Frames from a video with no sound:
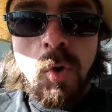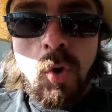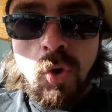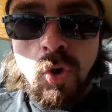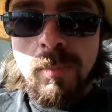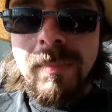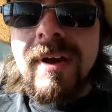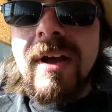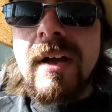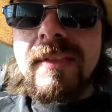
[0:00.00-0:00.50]

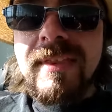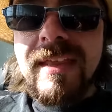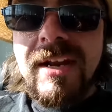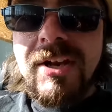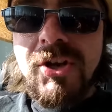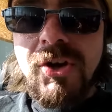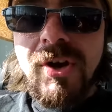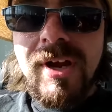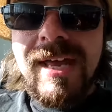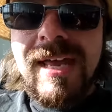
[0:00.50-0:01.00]
Hope I got that
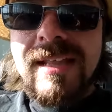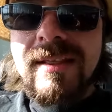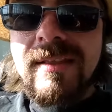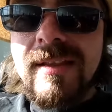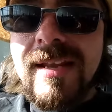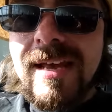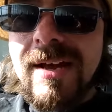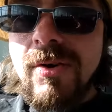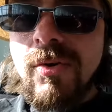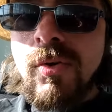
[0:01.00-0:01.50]
in your head
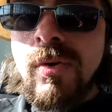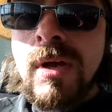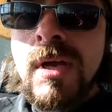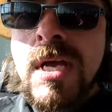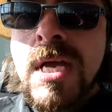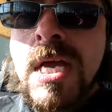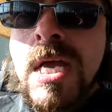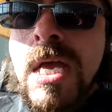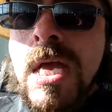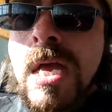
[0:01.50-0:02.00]
now.
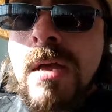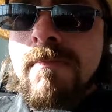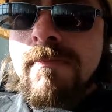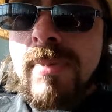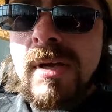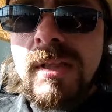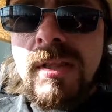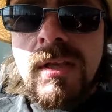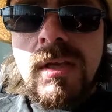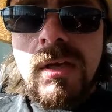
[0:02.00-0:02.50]

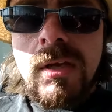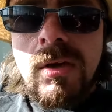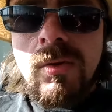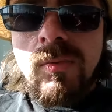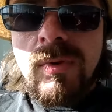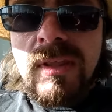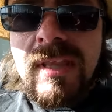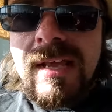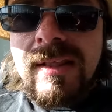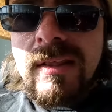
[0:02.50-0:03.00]
But uh,
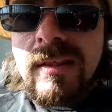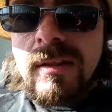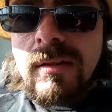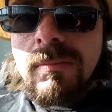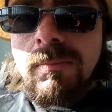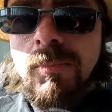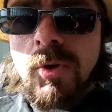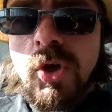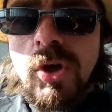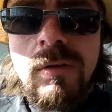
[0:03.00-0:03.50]
what that's
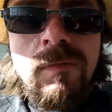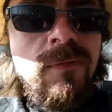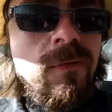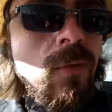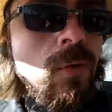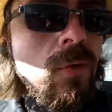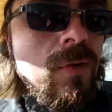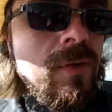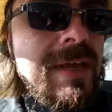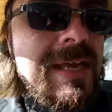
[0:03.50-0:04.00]
good
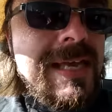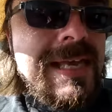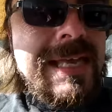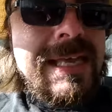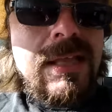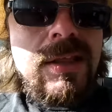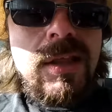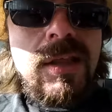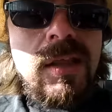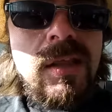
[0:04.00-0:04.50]
for
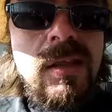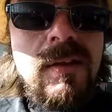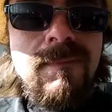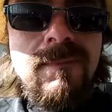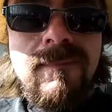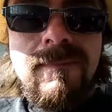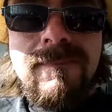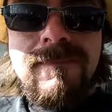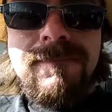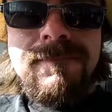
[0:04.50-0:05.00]
is,
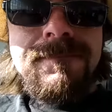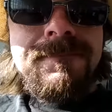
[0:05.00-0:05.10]
I